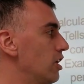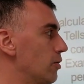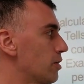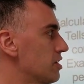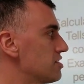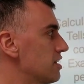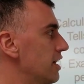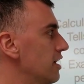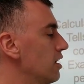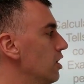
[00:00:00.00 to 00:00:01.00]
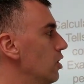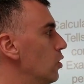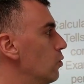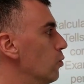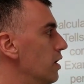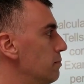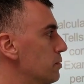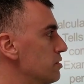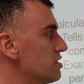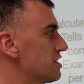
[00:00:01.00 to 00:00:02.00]
and we're going to say what
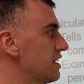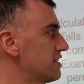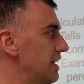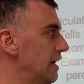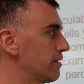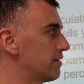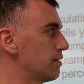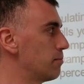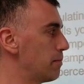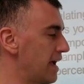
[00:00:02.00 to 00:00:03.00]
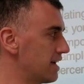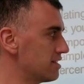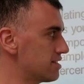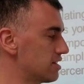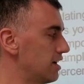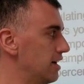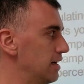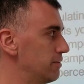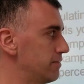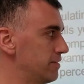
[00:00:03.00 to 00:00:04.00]
percent out of the mass
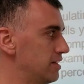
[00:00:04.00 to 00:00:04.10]
of